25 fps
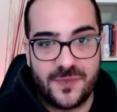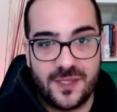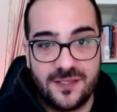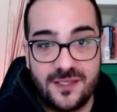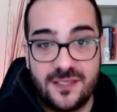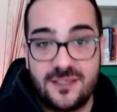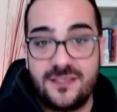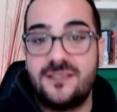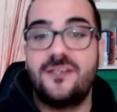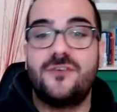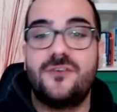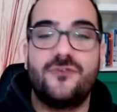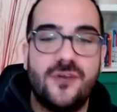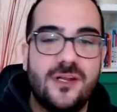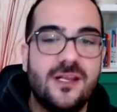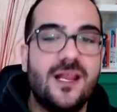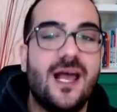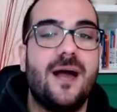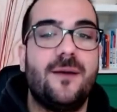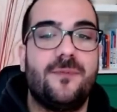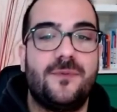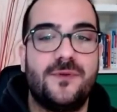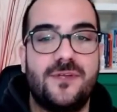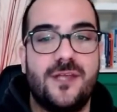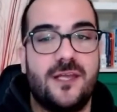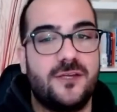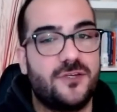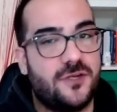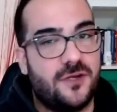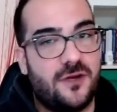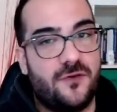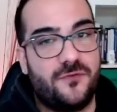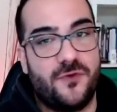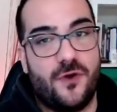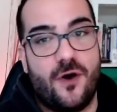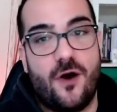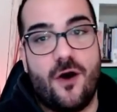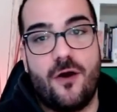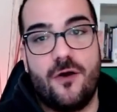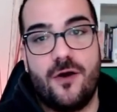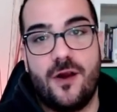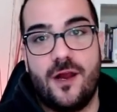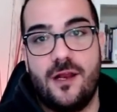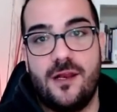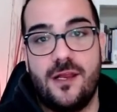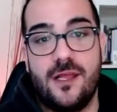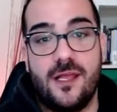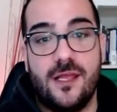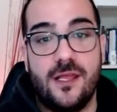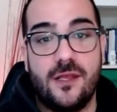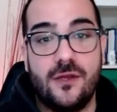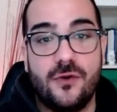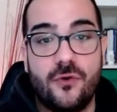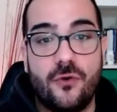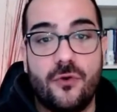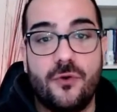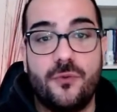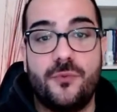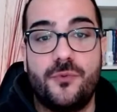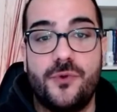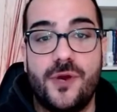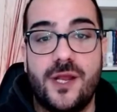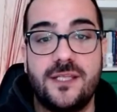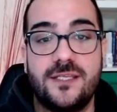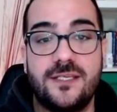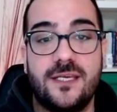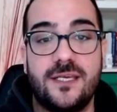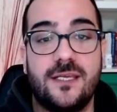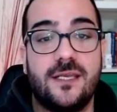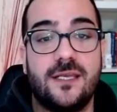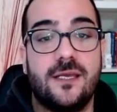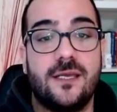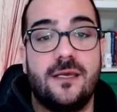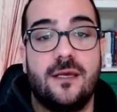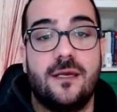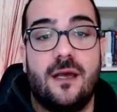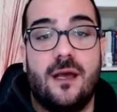This is a real application of the RL incorporating